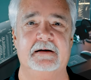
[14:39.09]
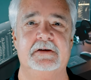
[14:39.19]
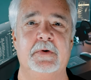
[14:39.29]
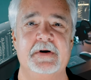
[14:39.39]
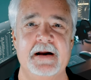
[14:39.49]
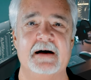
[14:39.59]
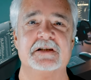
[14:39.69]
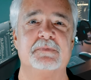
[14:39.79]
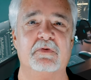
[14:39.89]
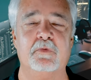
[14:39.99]
to
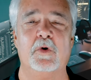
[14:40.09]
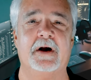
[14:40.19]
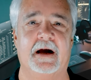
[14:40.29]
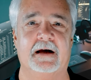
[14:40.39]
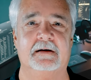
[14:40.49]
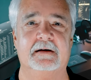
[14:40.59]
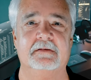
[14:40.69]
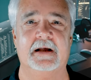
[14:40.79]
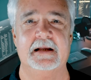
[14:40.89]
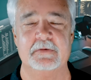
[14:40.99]
announce beforehand
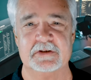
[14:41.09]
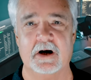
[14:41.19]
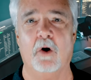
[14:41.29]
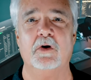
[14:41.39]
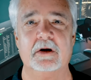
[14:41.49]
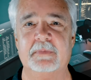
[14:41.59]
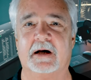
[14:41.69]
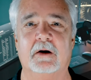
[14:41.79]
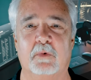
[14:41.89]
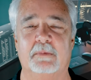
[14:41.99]
that he was going to
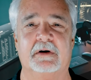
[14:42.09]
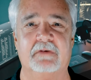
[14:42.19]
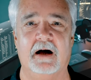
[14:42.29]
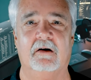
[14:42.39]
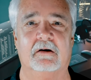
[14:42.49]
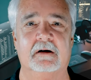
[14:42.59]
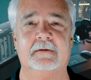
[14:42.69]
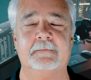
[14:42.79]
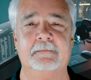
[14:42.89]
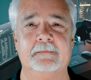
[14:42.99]
pick a woman of color,
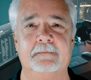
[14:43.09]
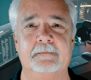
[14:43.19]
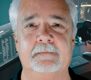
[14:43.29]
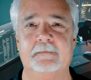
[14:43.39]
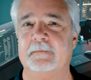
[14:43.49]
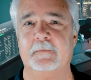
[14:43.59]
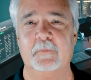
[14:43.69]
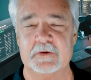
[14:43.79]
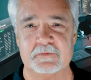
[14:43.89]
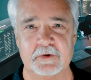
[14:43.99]

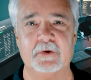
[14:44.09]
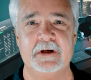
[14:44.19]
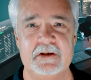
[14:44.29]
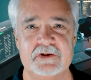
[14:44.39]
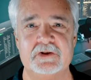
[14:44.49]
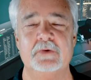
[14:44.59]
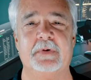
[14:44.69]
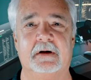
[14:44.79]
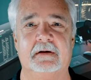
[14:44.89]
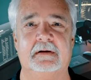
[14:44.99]
was really stupid.